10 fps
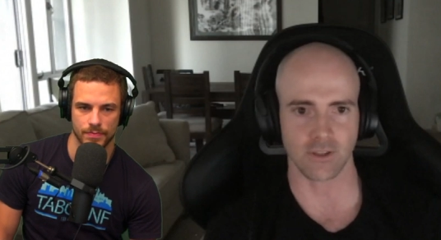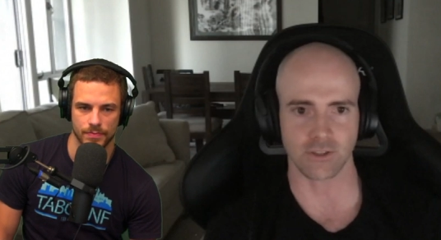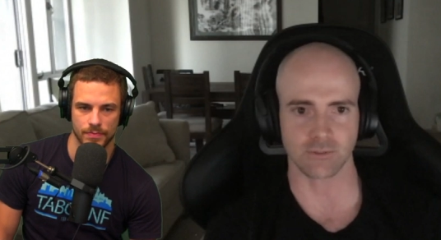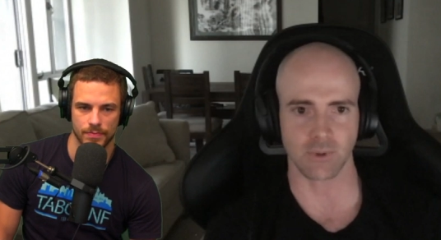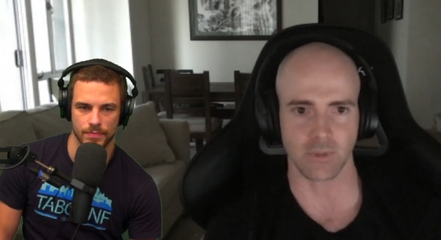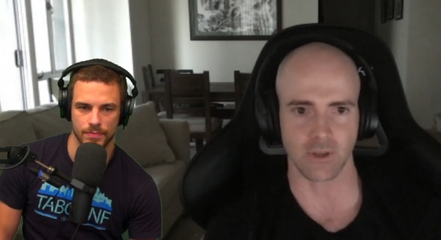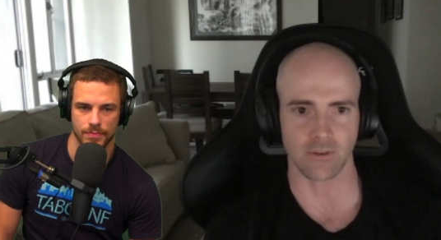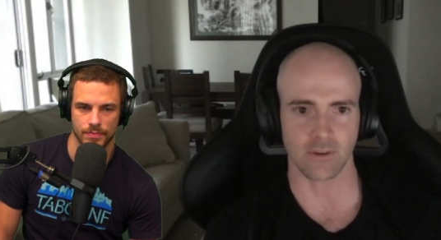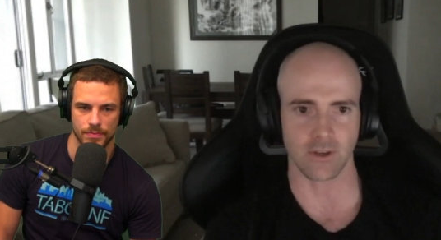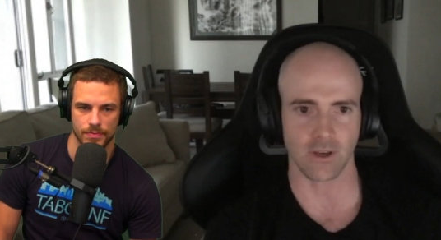Speaker 1: just by
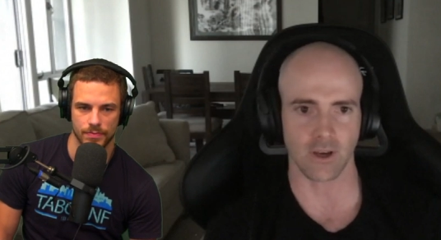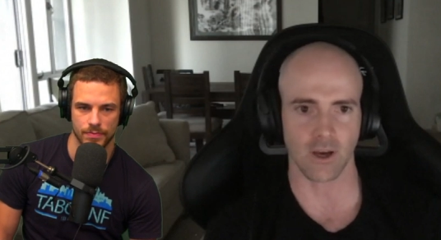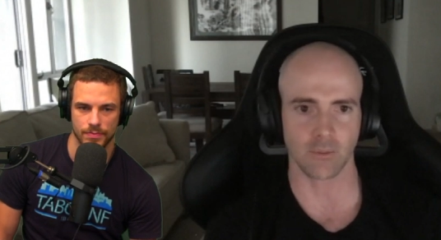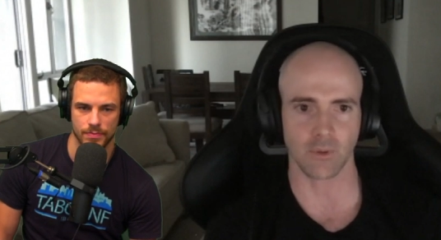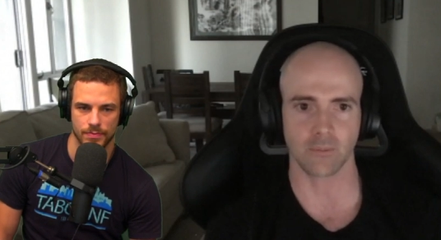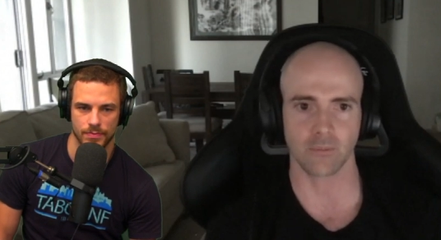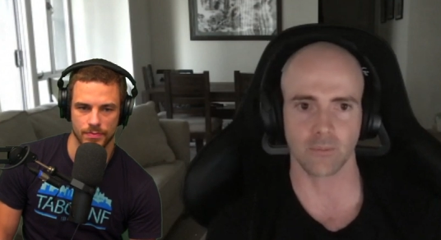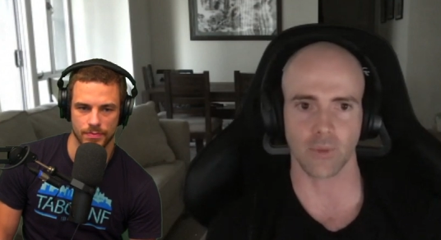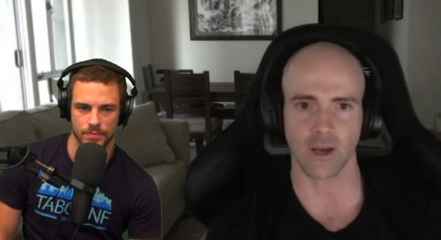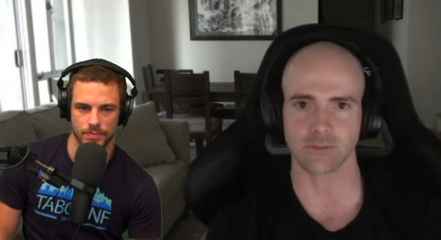Bitcoin.com, but
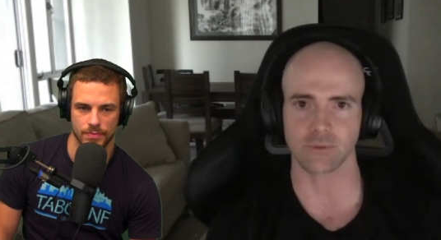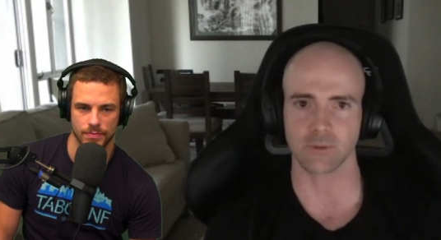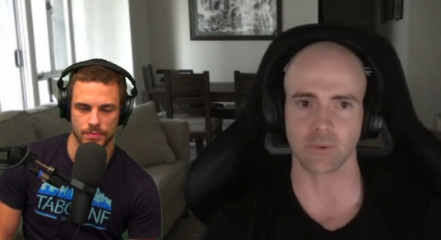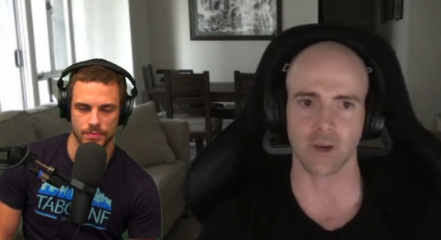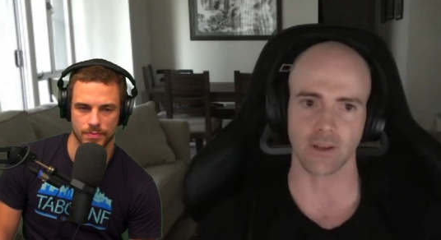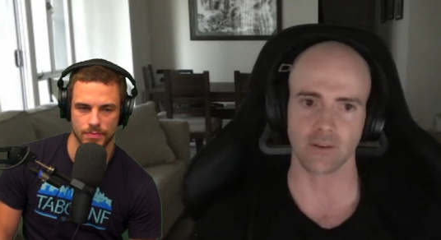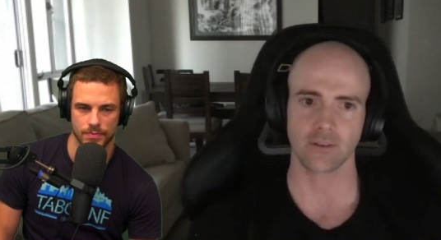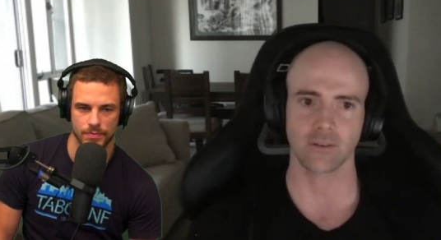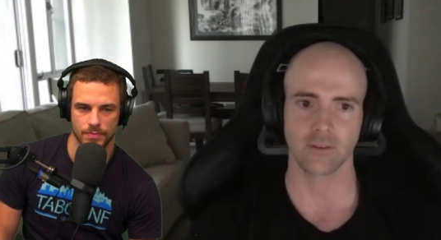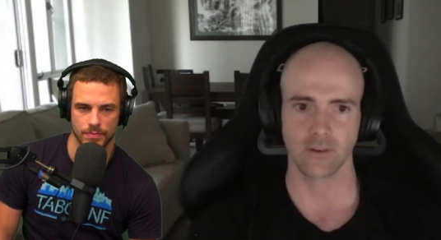possibly by you
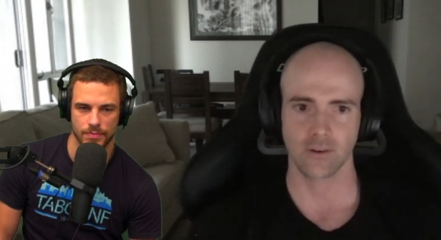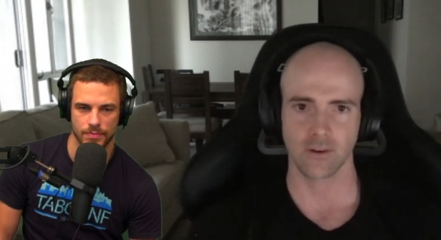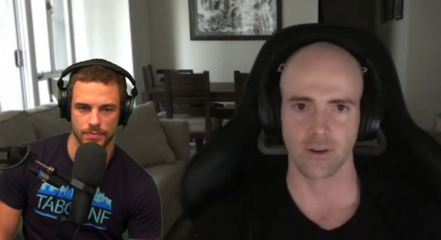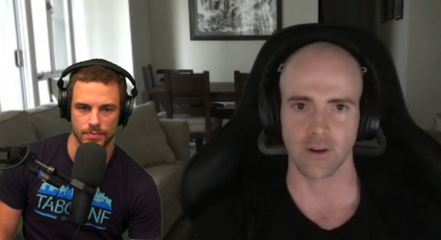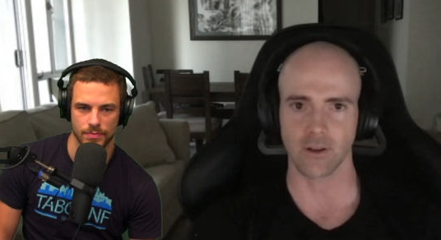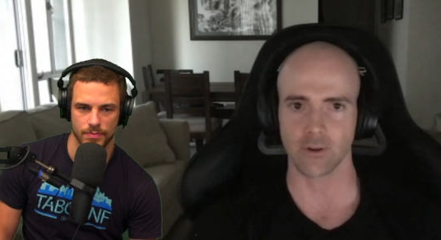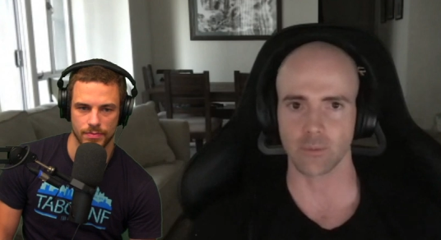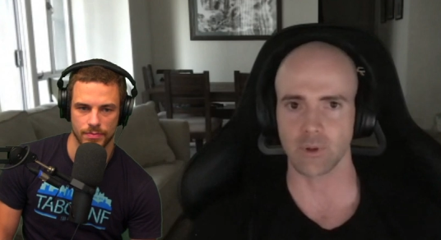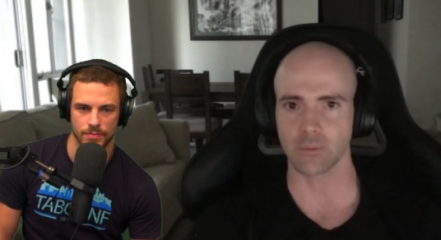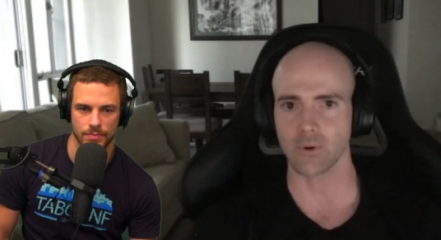know, other
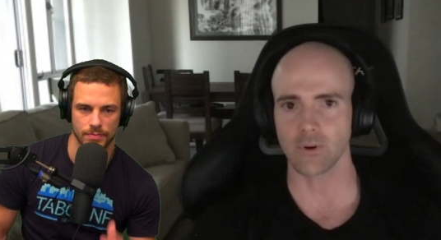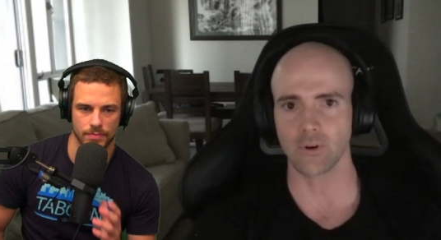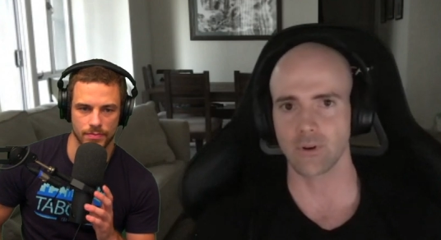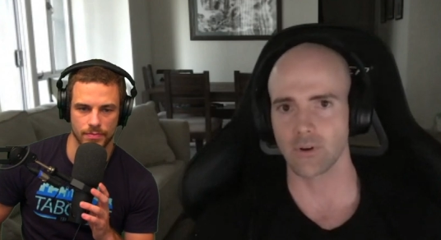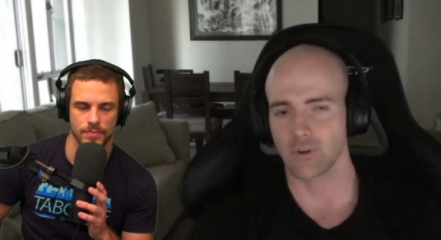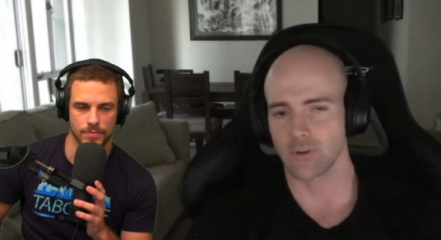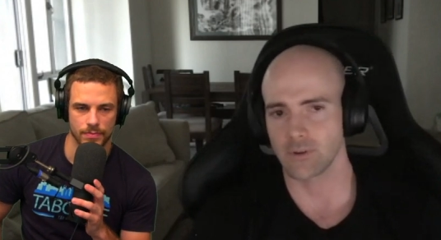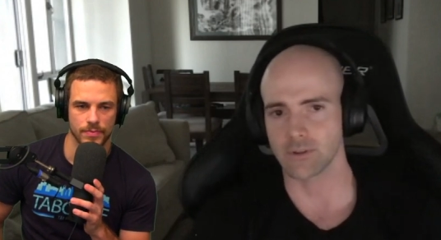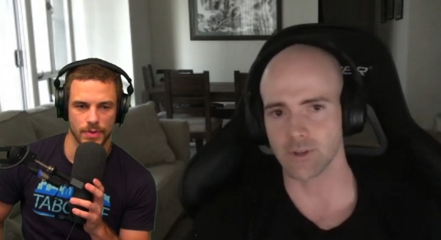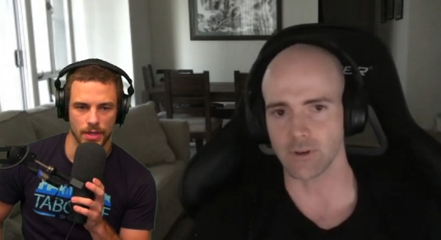people.
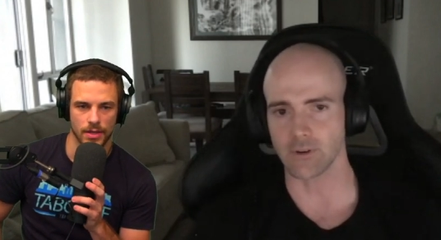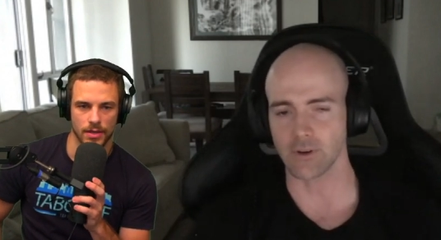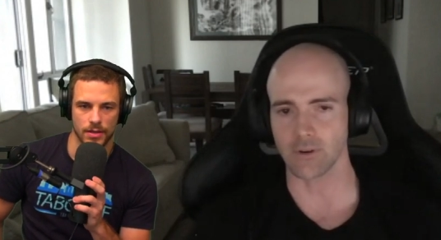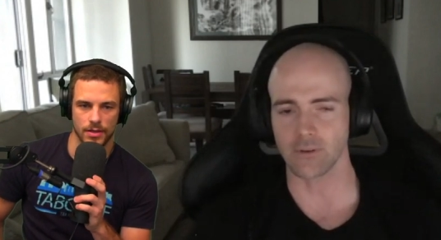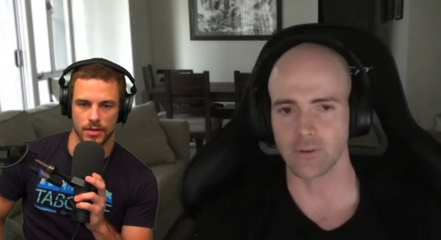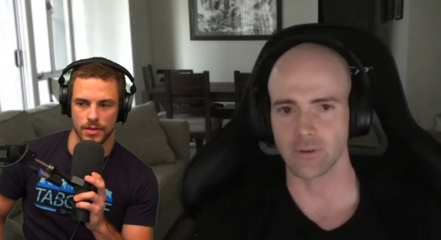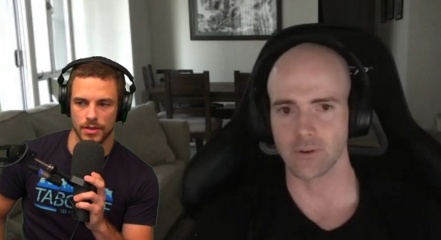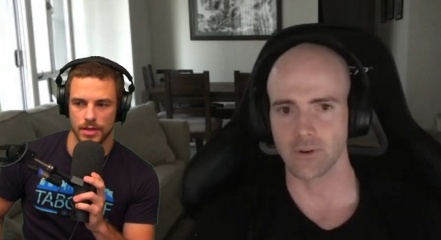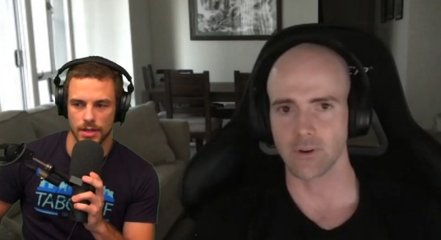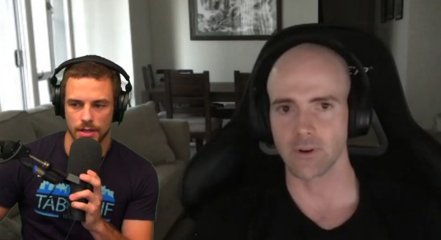So I don't know.
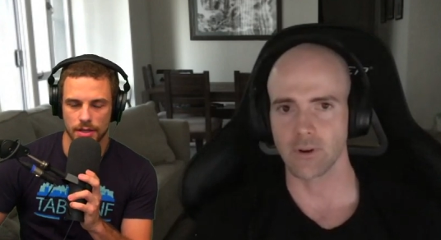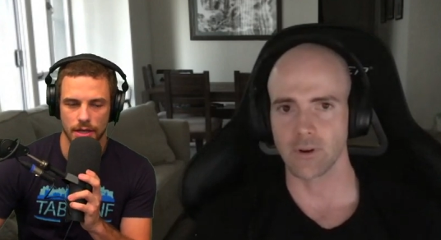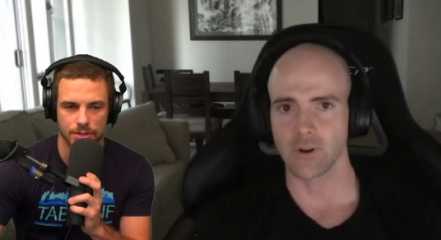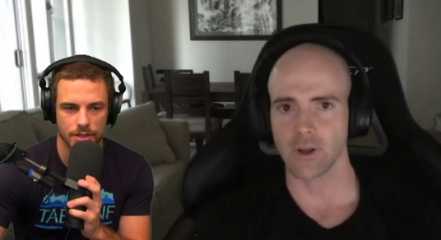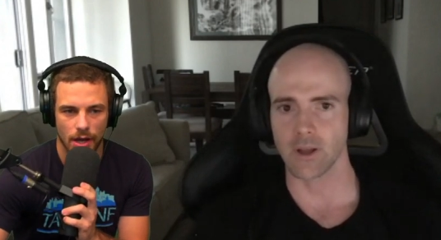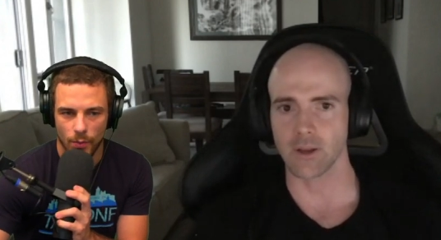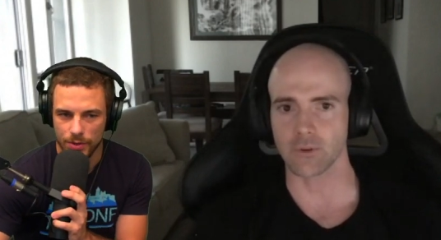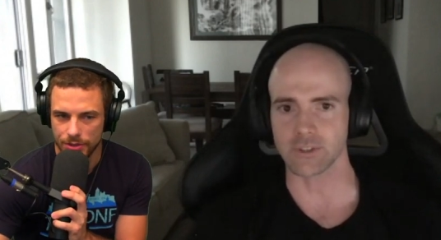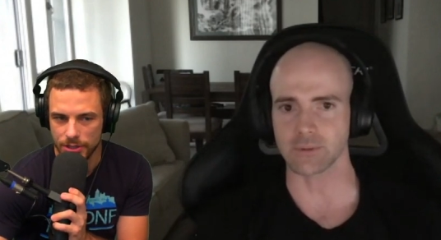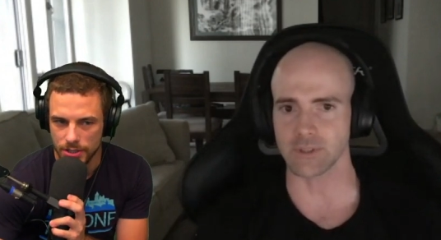
Speaker 2: Gotcha. Uh, one Can't
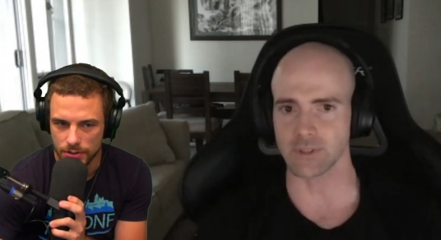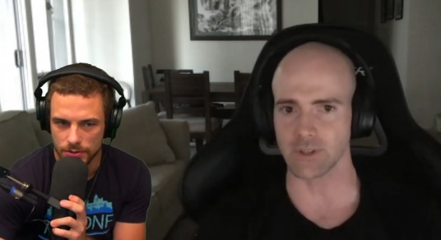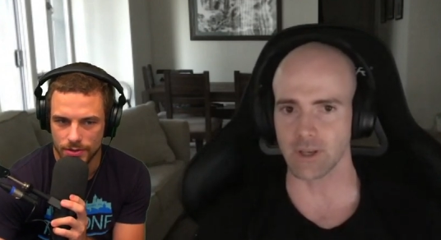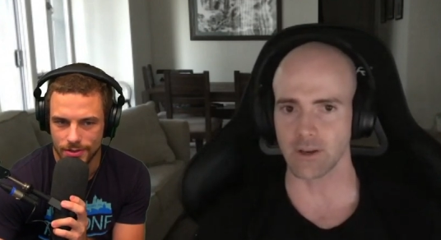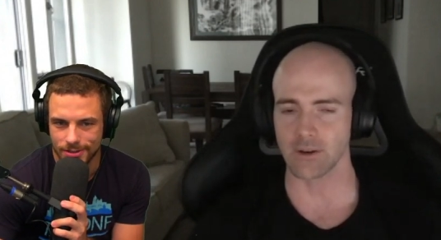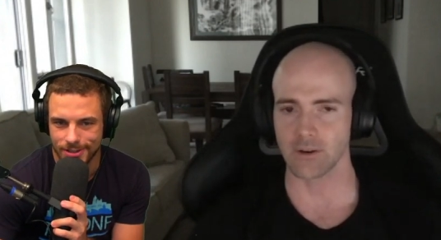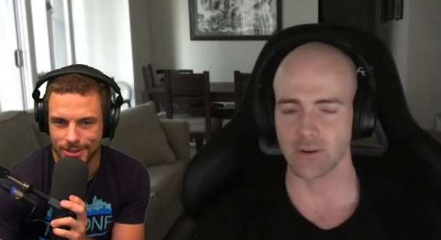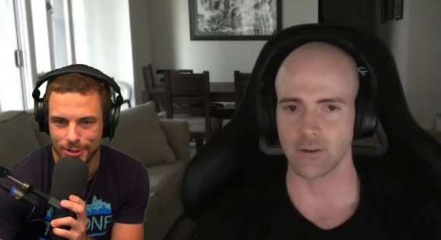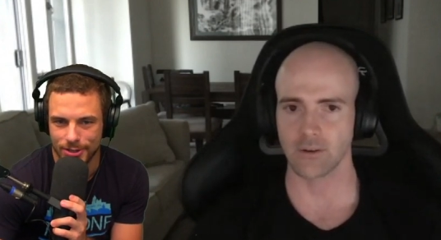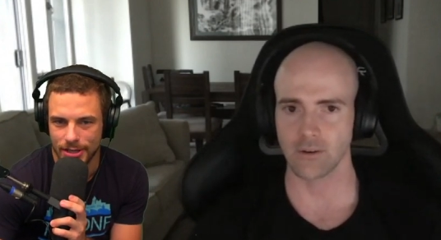thing. Really speak to that.
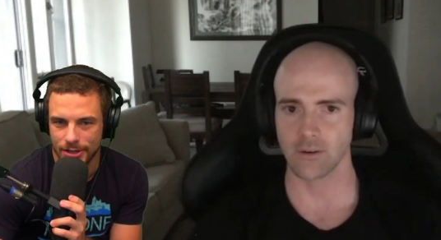Uh, yeah, no